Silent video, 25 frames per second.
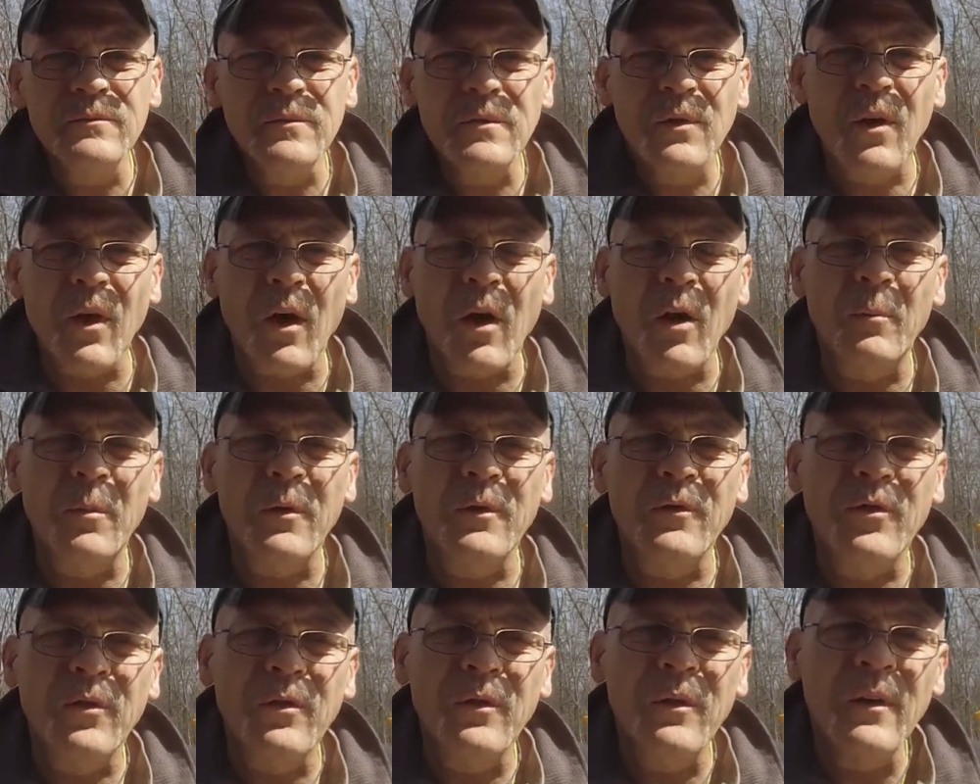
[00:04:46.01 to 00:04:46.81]

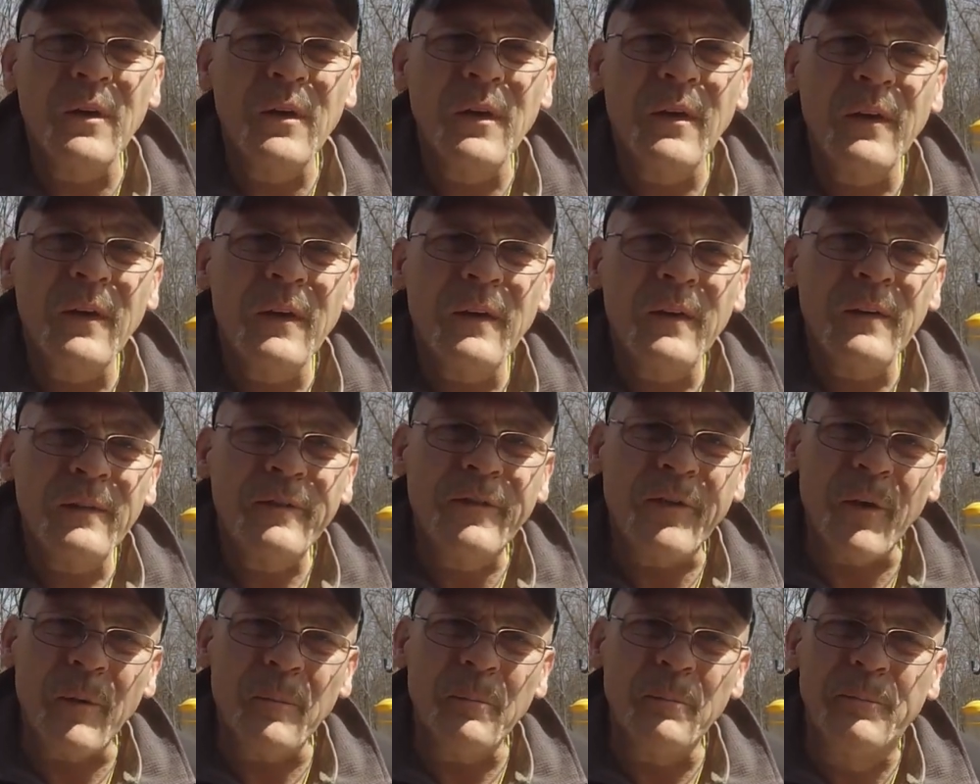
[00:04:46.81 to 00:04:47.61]
Garbage.
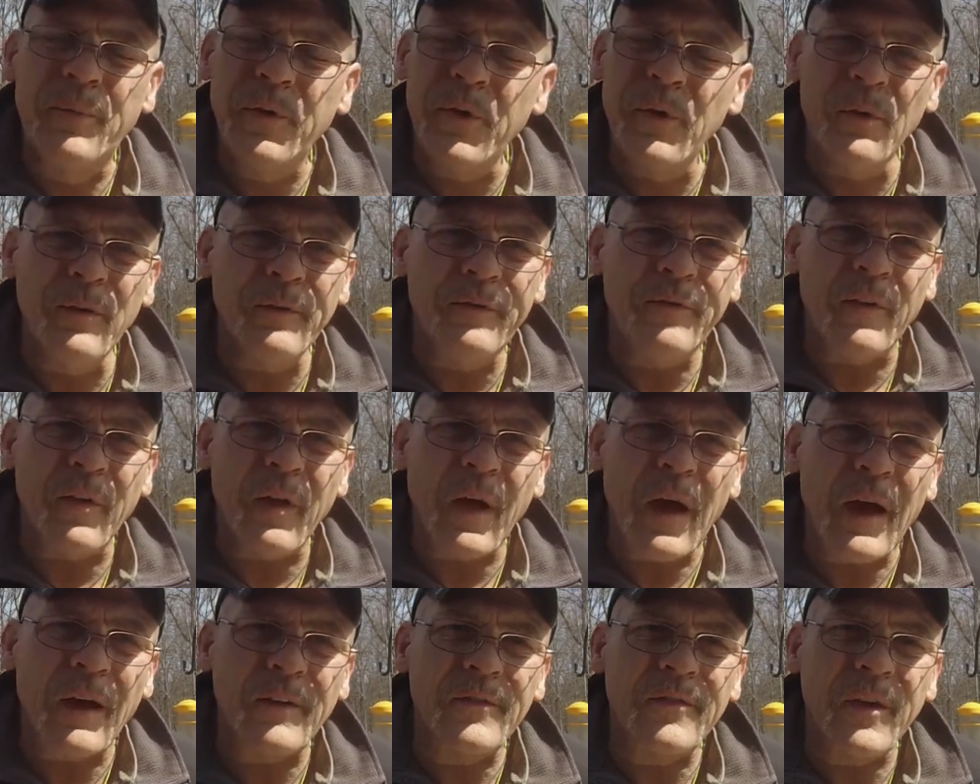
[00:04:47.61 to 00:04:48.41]
From beautiful
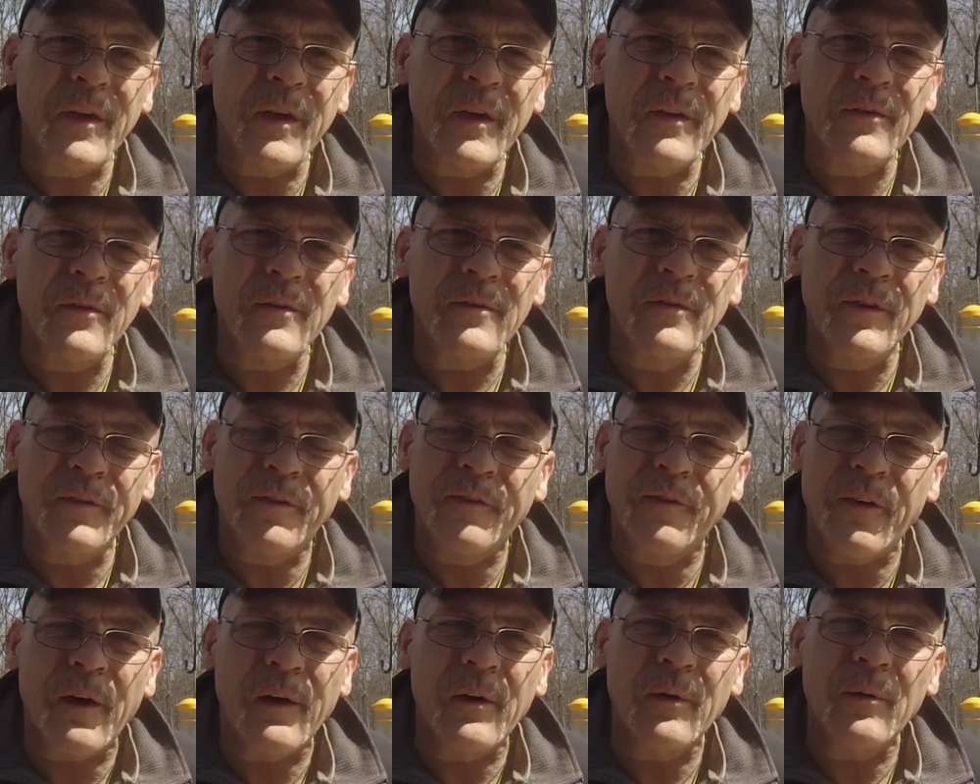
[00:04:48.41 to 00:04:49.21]
axe handle to
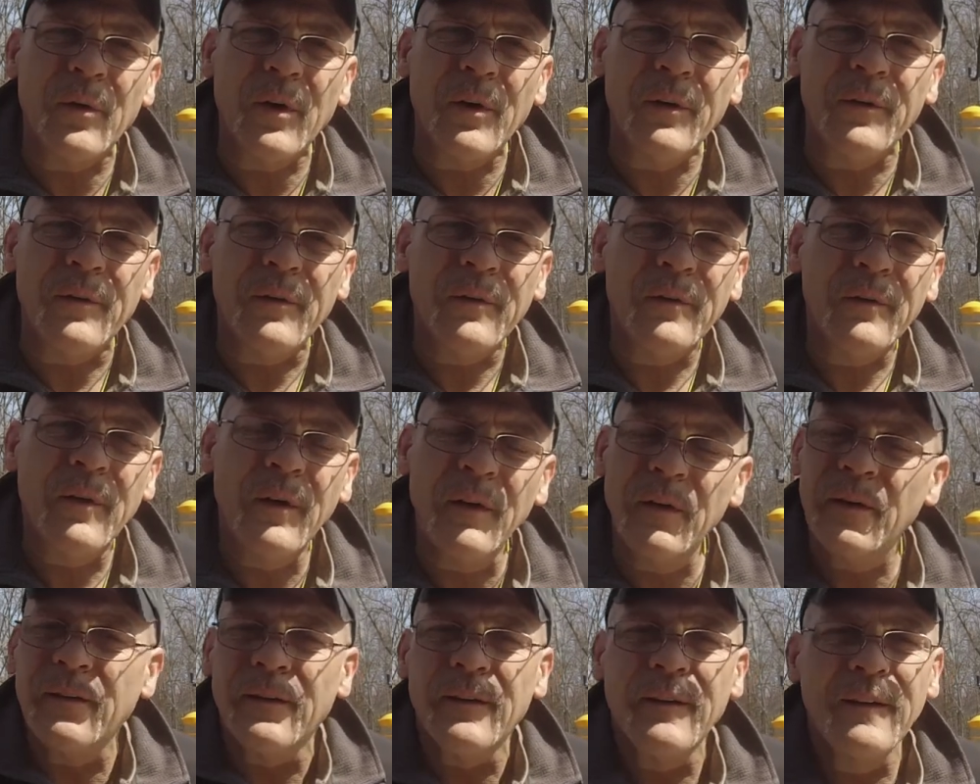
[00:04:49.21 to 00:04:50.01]
firewood,
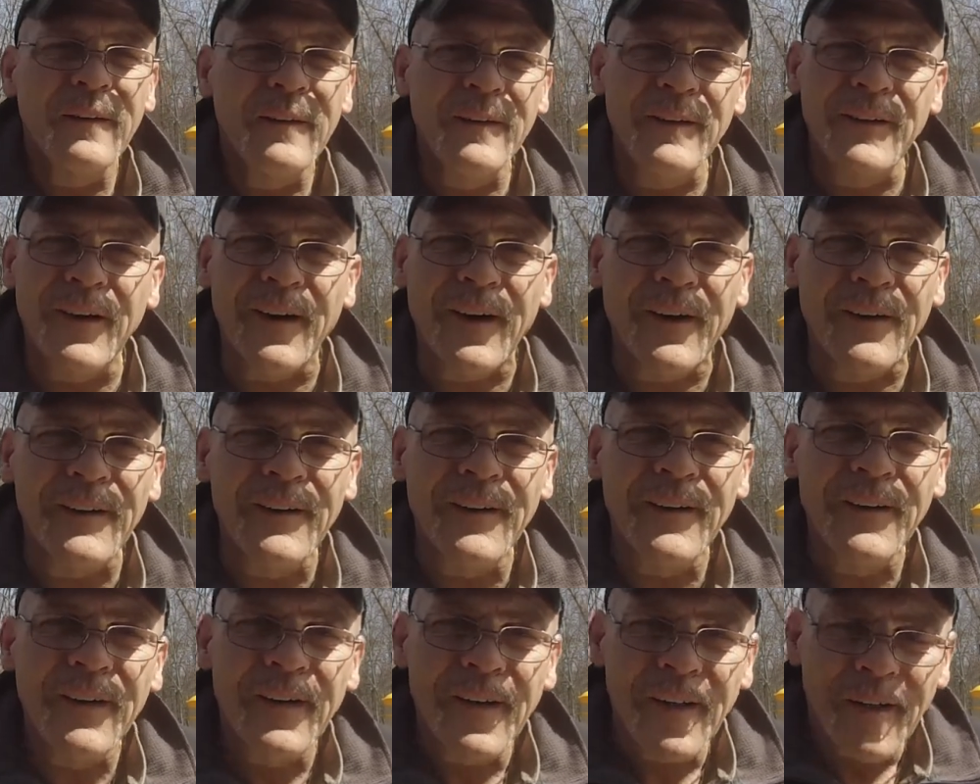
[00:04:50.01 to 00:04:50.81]
you know?
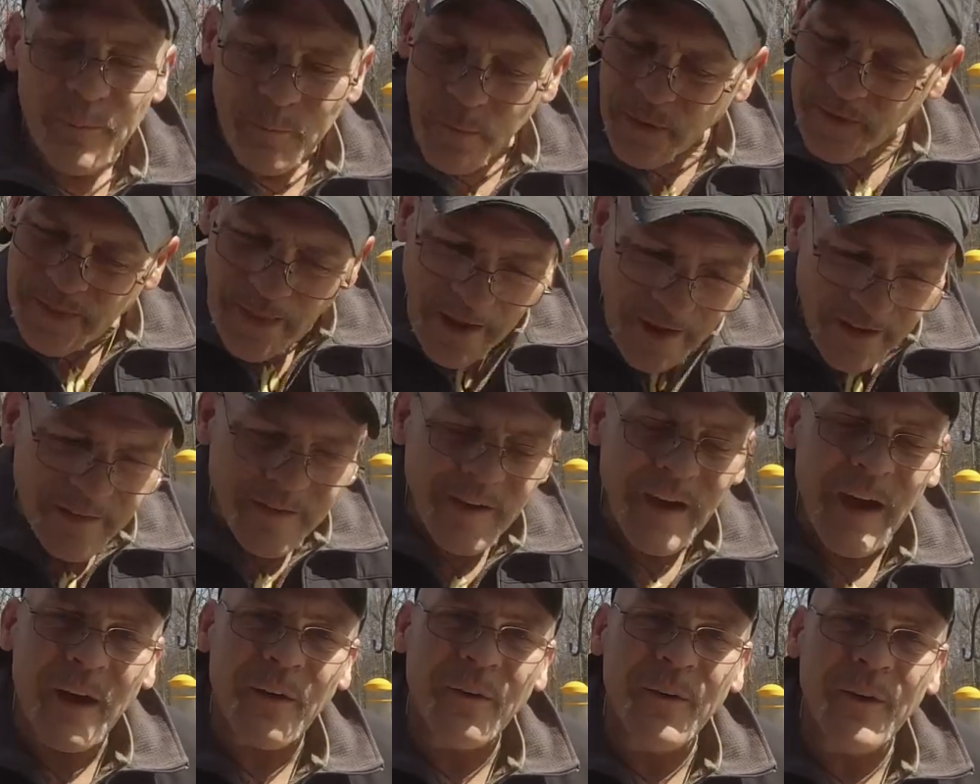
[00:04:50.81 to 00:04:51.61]
But that's
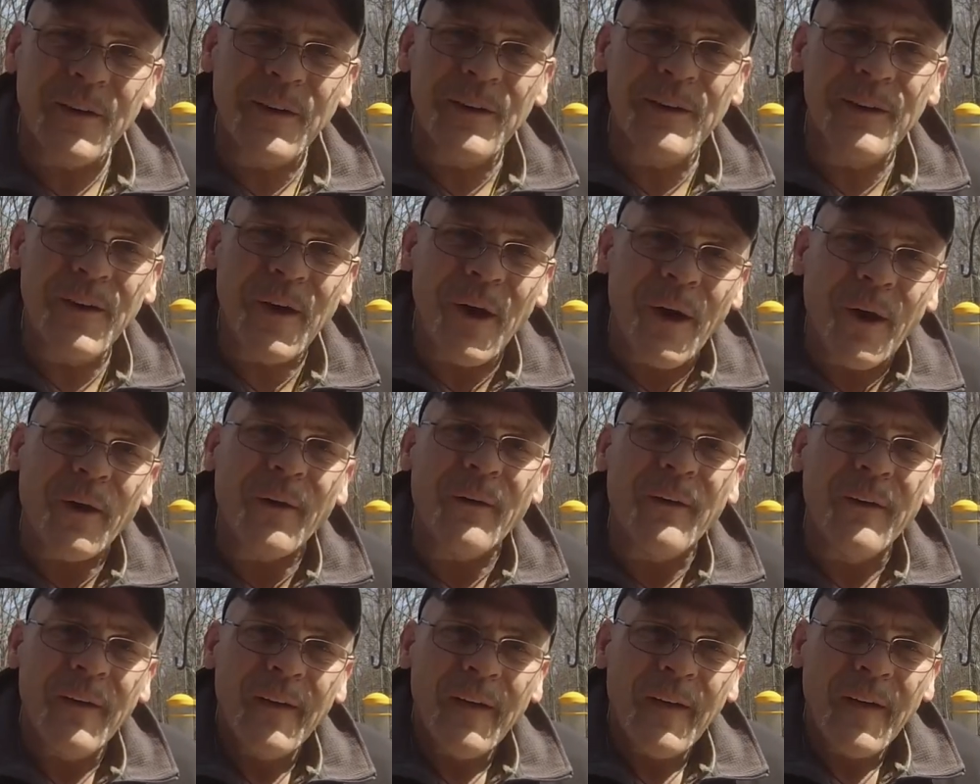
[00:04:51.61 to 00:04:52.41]
how it can go.
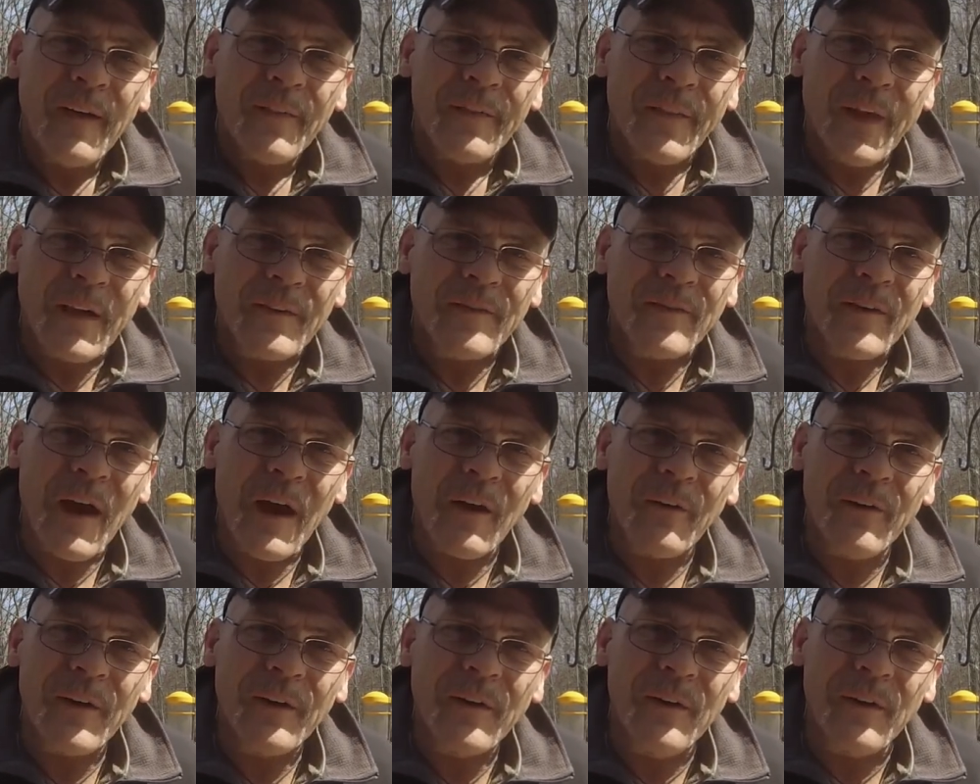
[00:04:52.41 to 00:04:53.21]
That's
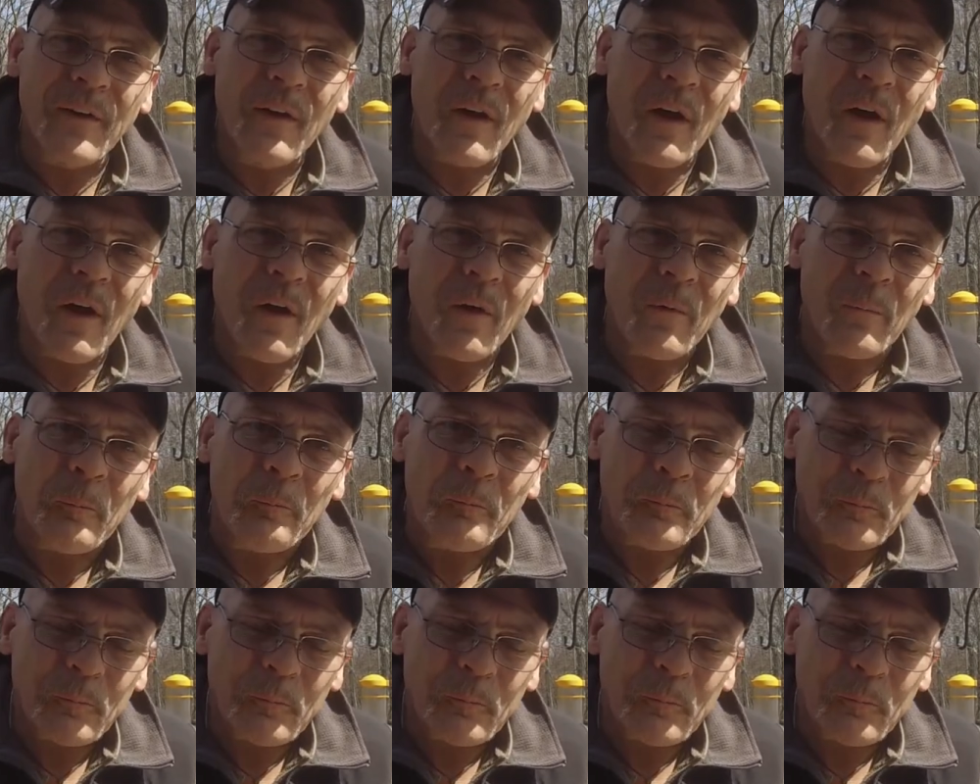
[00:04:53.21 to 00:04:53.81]
how it can go.